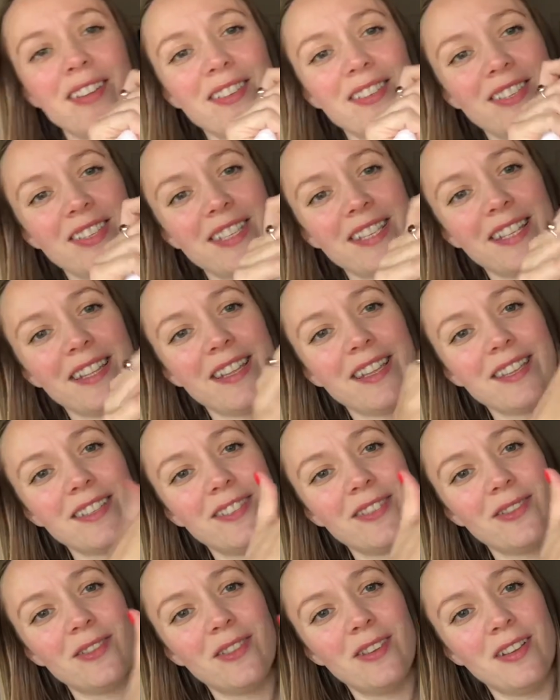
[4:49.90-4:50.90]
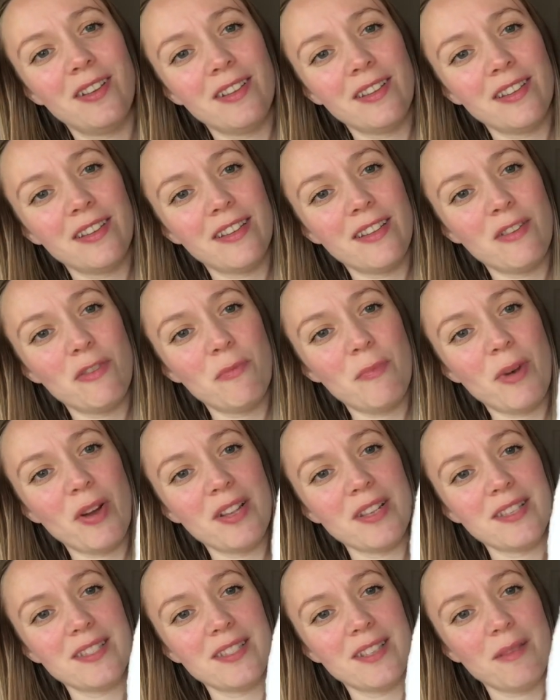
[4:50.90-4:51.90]
just the little
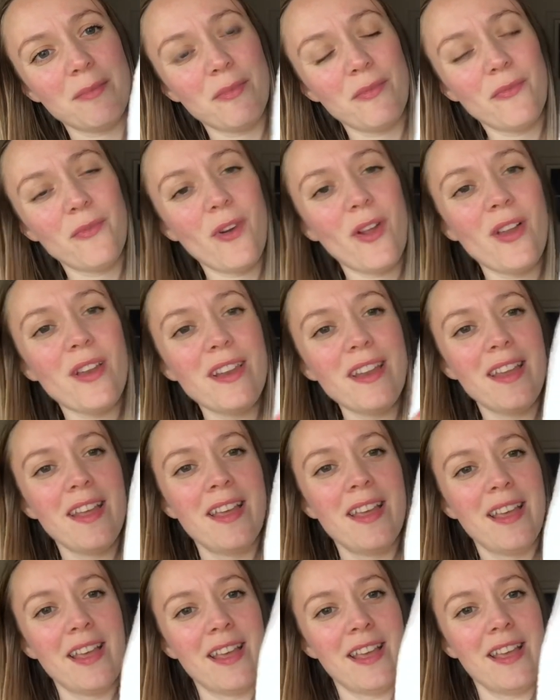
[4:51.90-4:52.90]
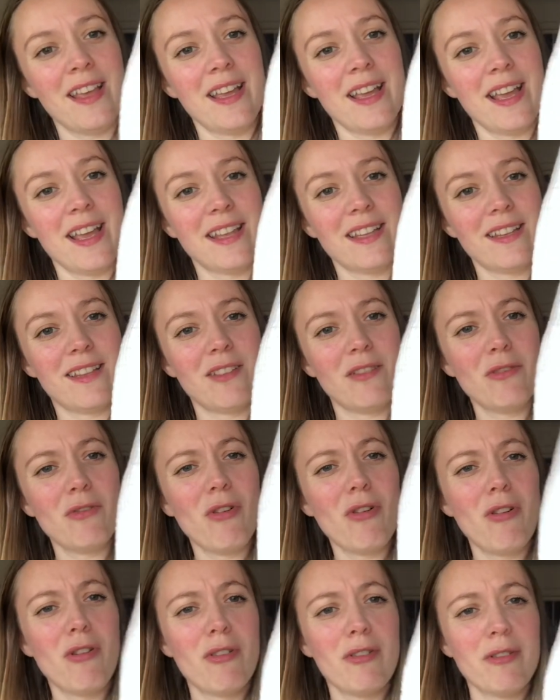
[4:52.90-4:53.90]
buttons up the front and the little
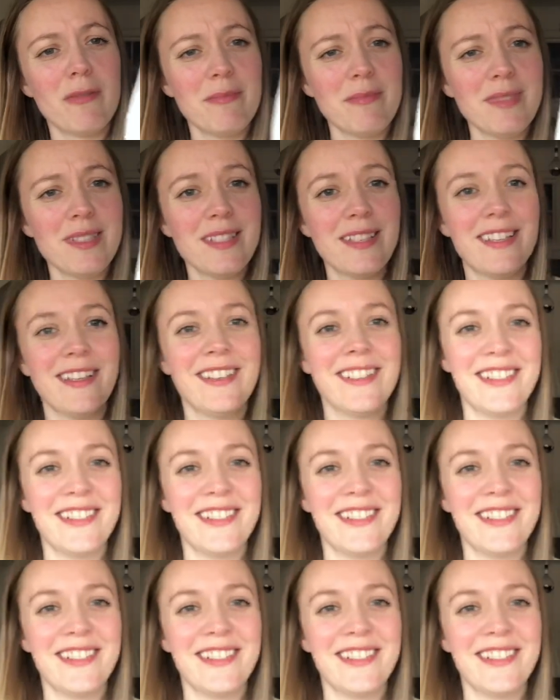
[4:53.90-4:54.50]
arms.